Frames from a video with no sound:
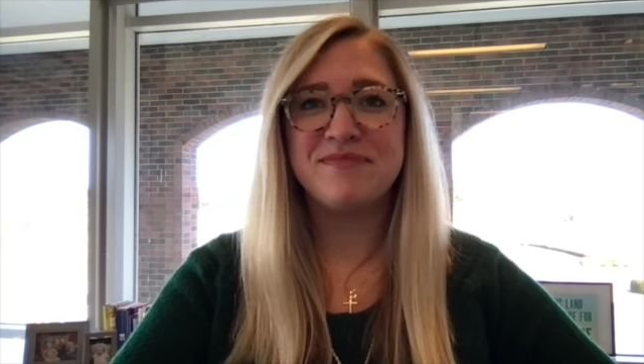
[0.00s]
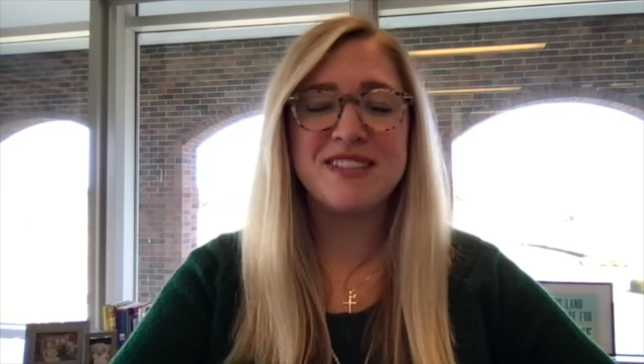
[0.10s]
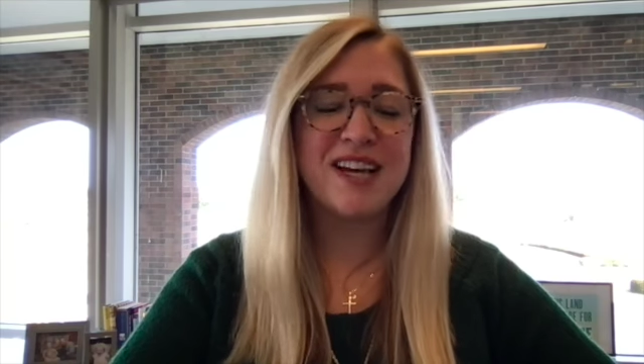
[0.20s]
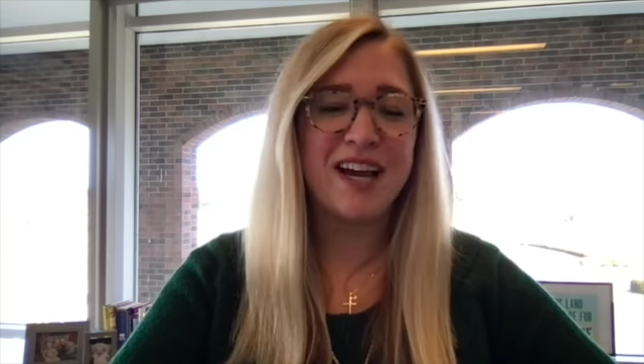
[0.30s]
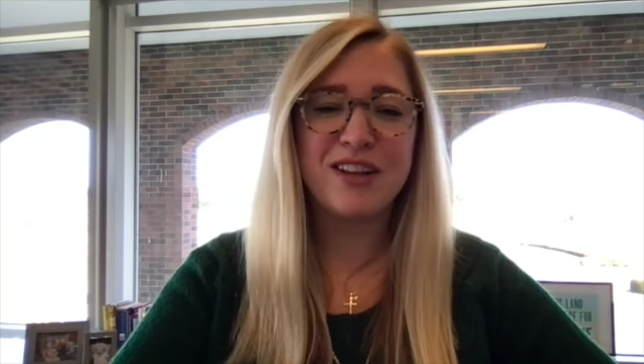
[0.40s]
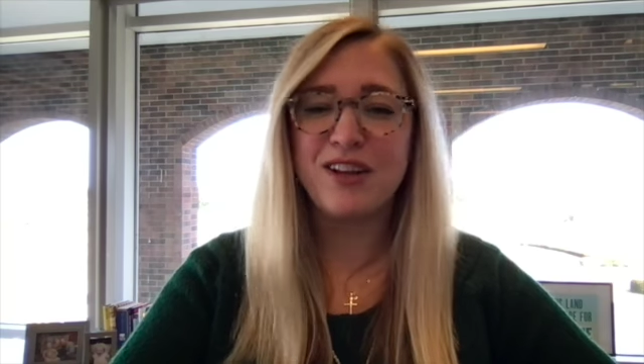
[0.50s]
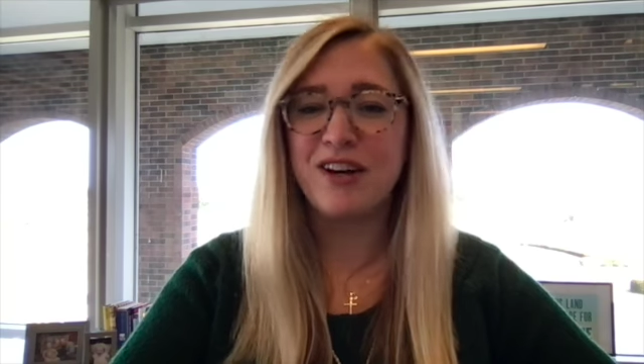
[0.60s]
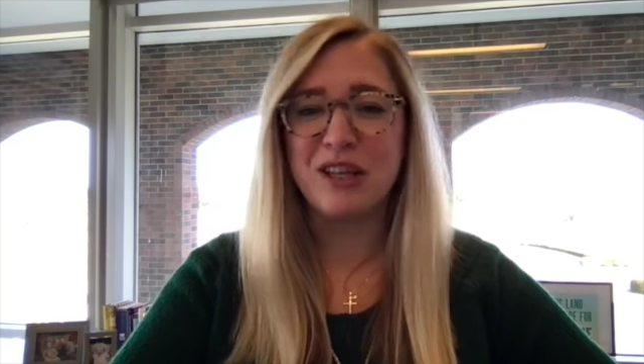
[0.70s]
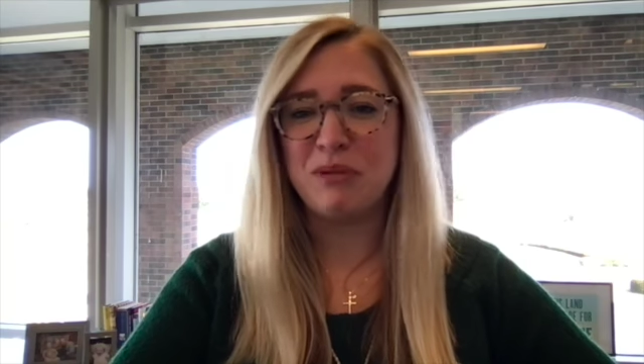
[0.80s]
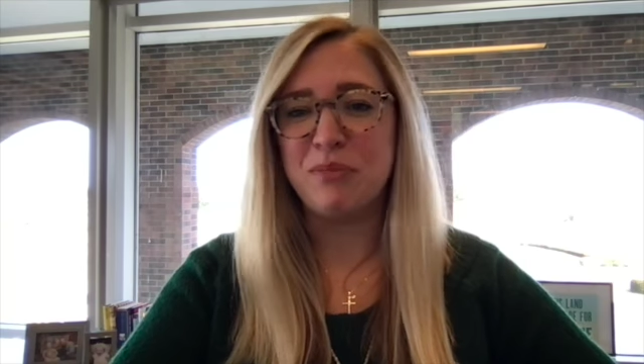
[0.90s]
dialogue
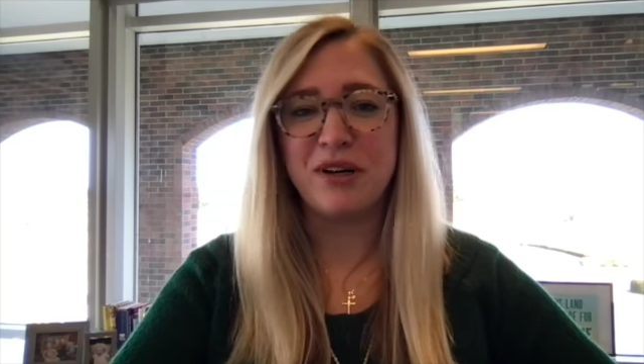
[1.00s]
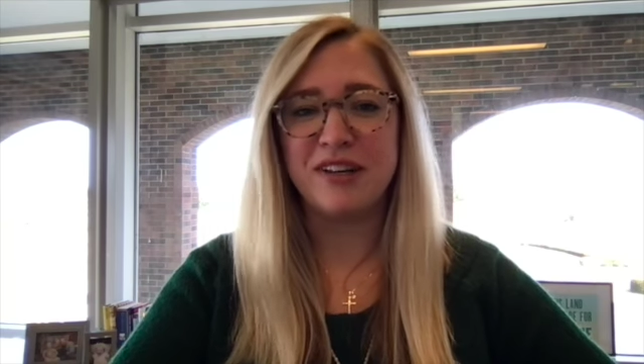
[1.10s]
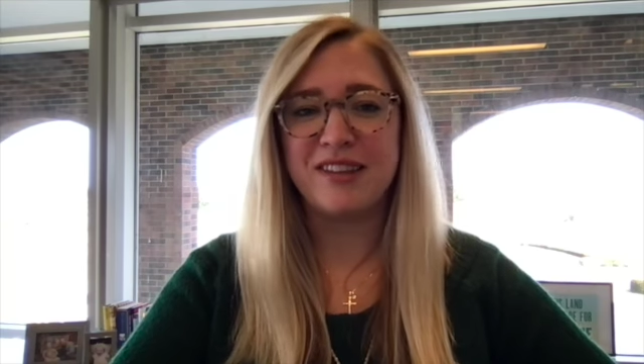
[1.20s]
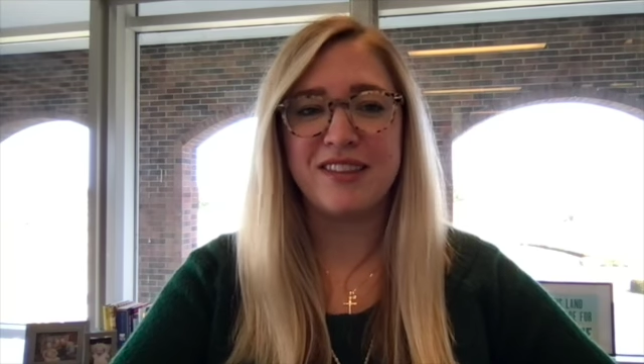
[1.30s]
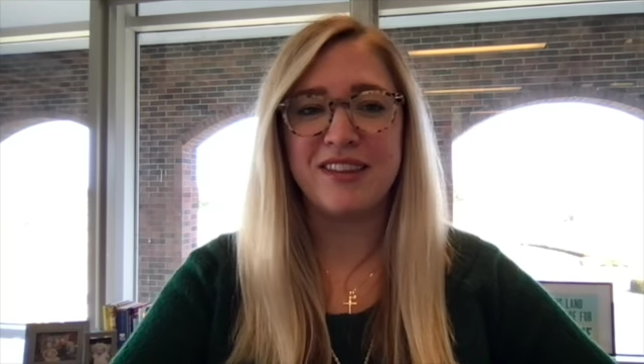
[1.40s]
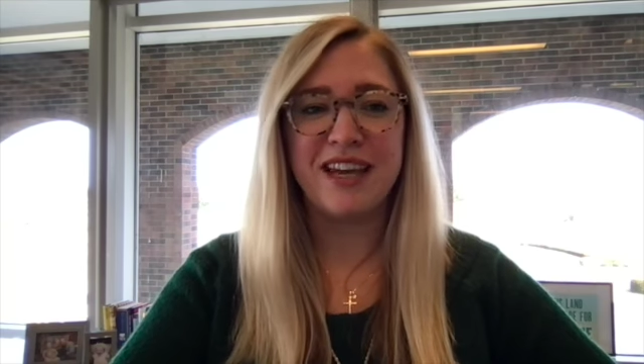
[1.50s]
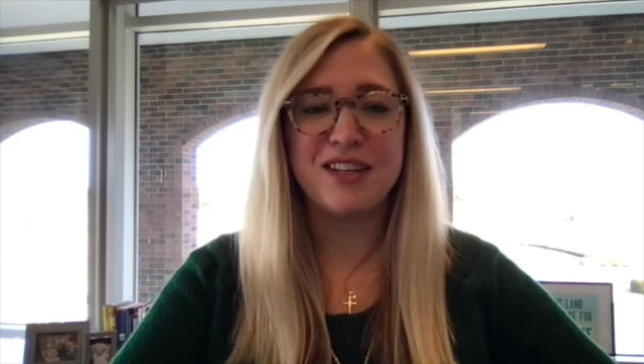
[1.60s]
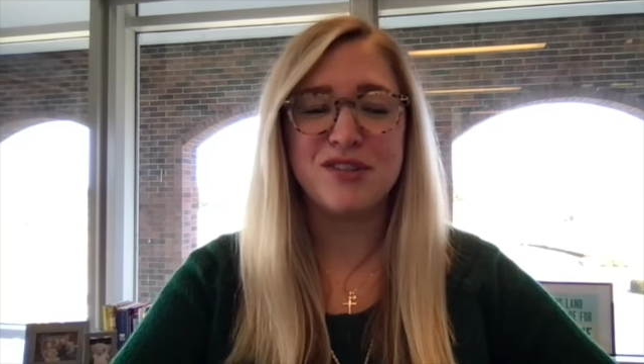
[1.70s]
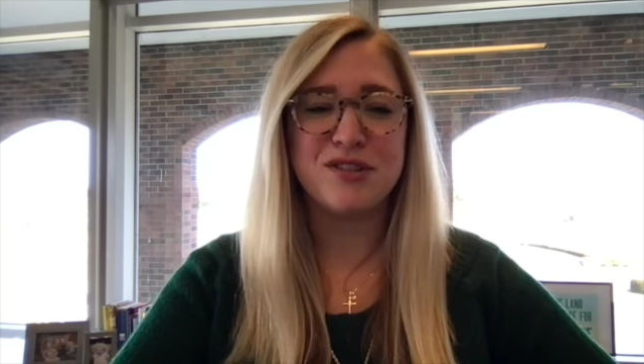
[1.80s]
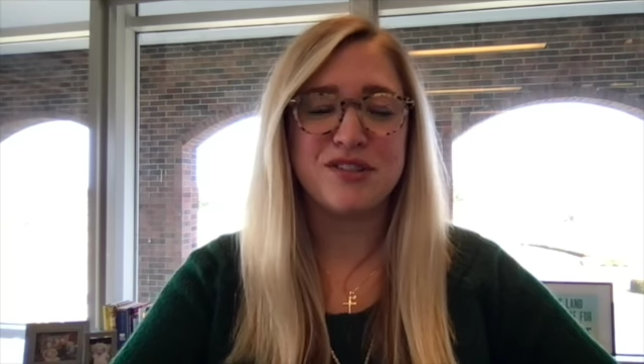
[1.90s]
in the book, the
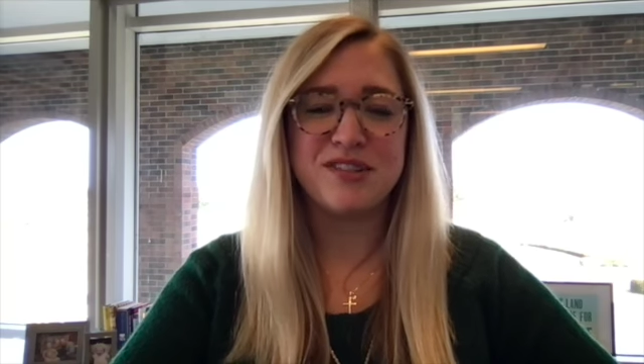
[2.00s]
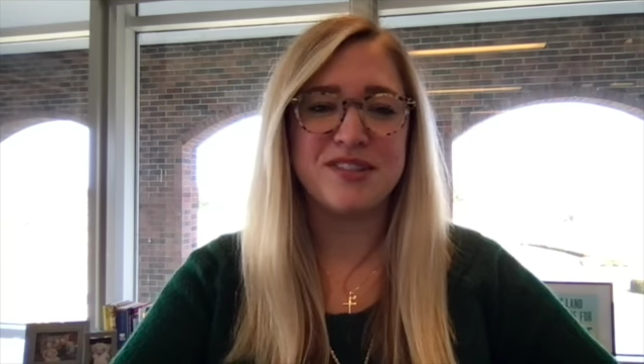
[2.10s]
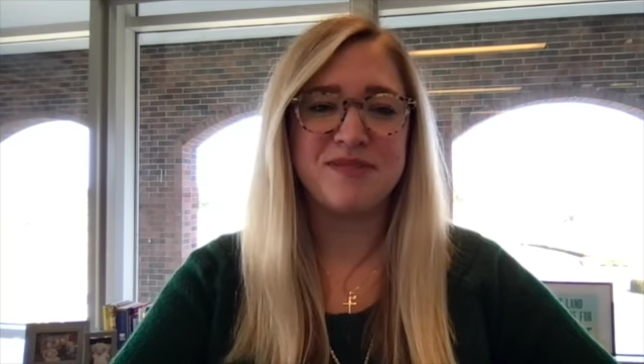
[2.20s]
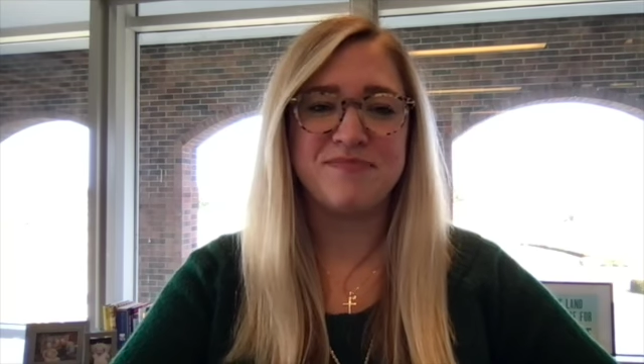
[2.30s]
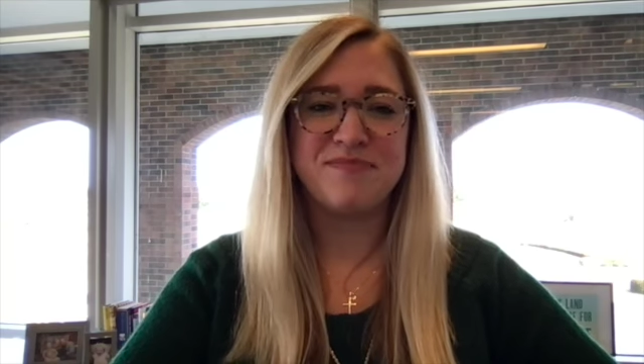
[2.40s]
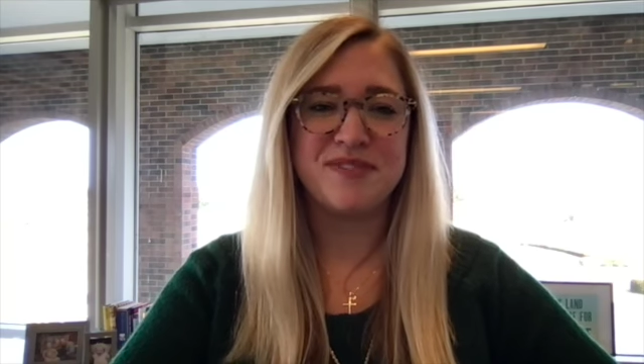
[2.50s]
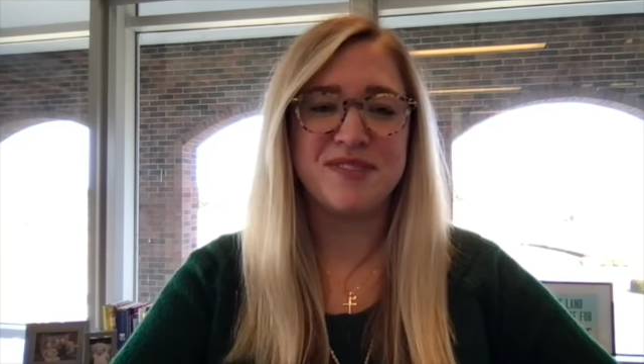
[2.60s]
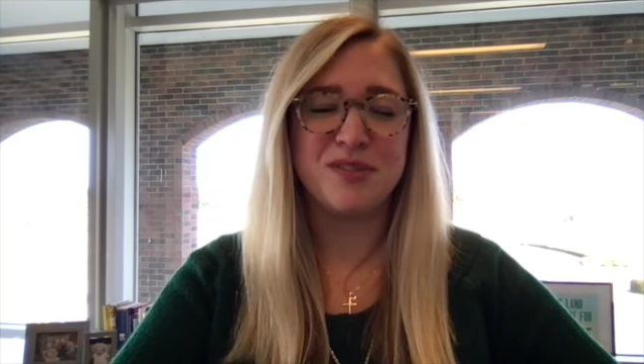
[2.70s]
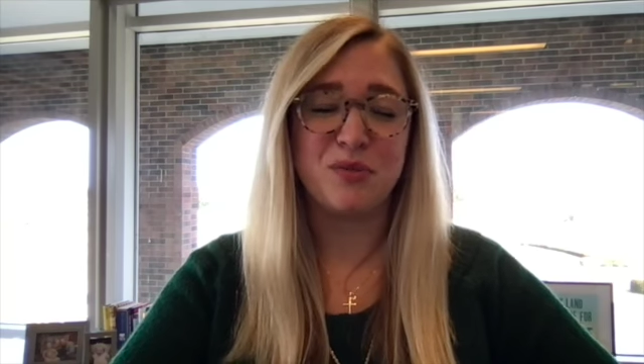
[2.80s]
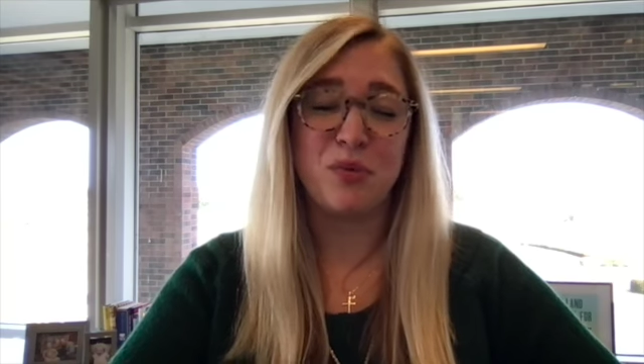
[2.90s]
answers
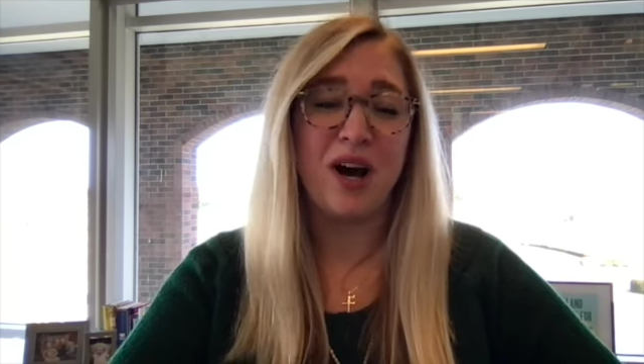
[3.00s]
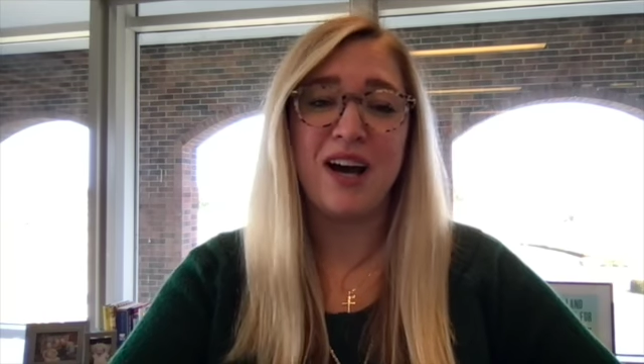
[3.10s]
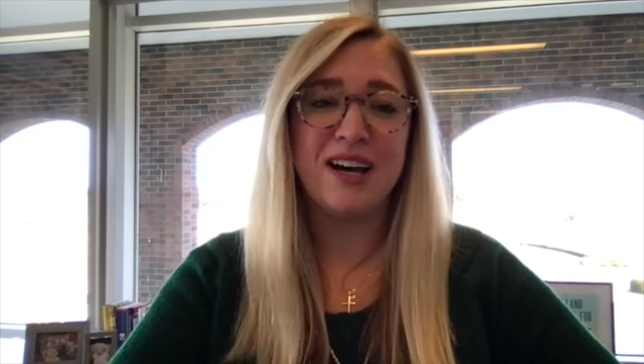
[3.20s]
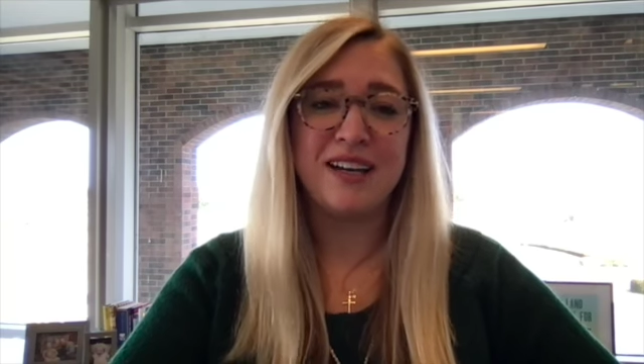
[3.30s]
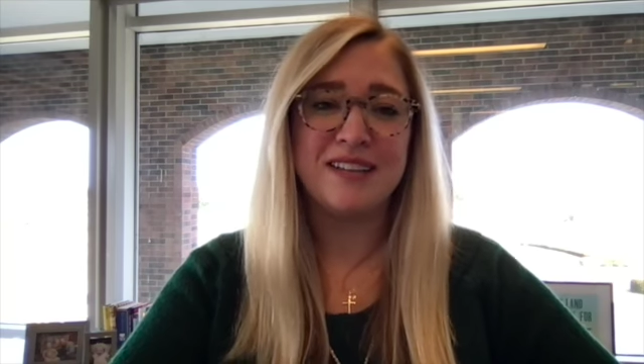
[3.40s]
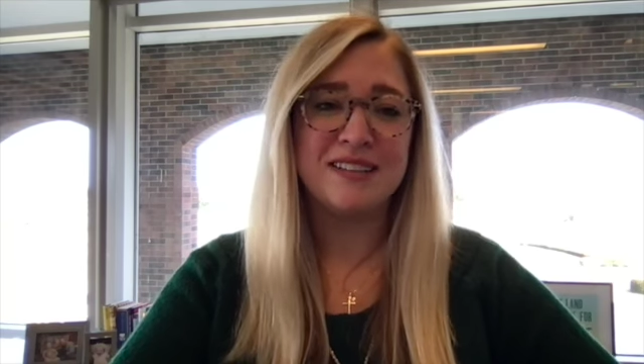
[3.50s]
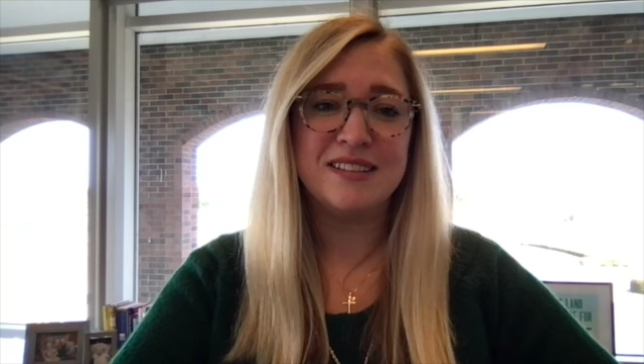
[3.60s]
to why.